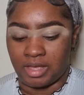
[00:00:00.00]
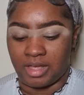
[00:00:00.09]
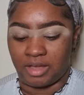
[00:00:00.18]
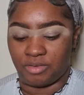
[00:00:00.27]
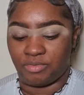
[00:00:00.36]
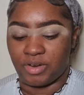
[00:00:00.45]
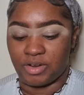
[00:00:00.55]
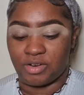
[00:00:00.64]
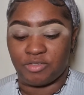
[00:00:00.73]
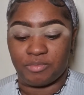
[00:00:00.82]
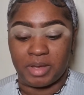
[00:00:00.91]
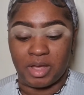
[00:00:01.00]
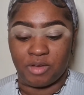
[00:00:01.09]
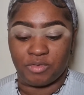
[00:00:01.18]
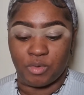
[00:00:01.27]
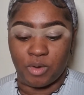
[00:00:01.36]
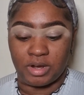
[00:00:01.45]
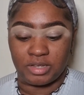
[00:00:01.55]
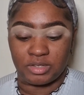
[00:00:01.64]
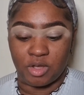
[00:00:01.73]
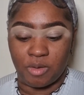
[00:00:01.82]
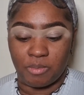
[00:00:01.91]
and fair enough, my other one is
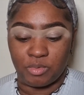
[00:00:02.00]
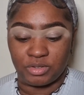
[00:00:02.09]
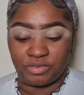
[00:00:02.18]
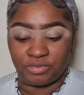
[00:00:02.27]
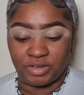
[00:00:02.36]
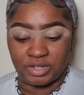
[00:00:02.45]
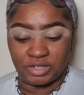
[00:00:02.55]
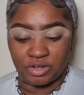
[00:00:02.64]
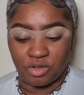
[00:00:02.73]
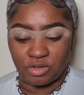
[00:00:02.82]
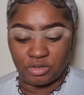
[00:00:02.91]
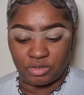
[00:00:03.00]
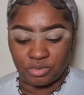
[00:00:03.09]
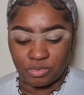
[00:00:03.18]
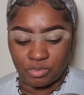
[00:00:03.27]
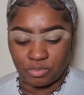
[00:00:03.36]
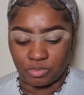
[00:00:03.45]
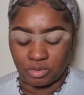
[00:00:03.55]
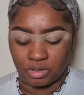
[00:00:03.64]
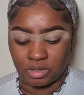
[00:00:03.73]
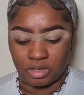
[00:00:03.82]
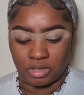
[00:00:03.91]
almost finished also,
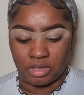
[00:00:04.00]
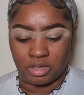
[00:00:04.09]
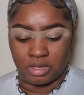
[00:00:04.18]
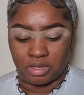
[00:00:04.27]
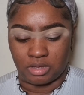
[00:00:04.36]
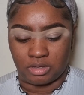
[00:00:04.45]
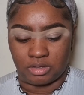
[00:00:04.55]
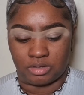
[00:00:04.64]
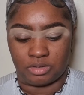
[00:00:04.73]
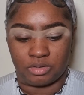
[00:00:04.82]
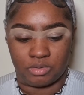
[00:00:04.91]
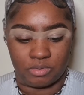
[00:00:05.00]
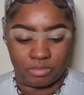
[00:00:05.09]
so